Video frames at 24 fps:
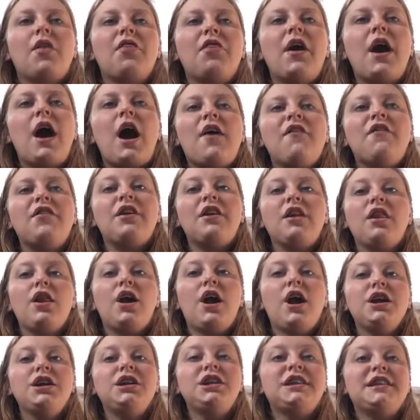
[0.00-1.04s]
They offered a
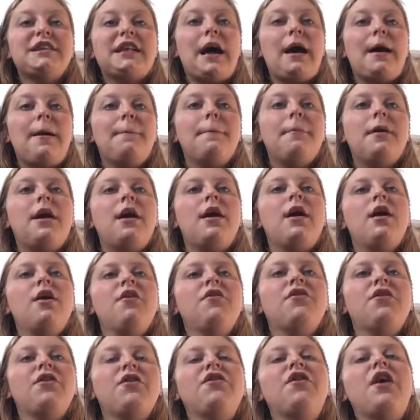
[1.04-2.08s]
large sum
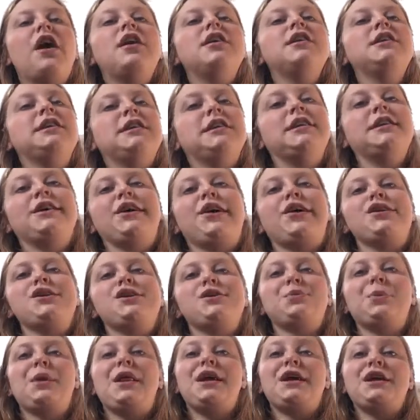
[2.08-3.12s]
for
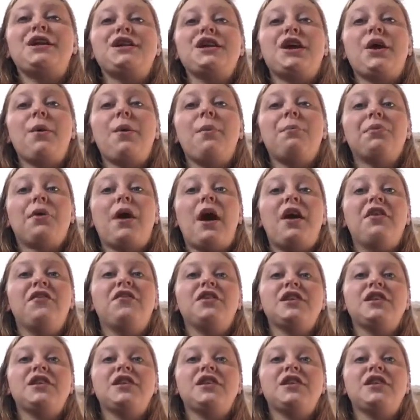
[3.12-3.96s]
volunteers willing to go abroad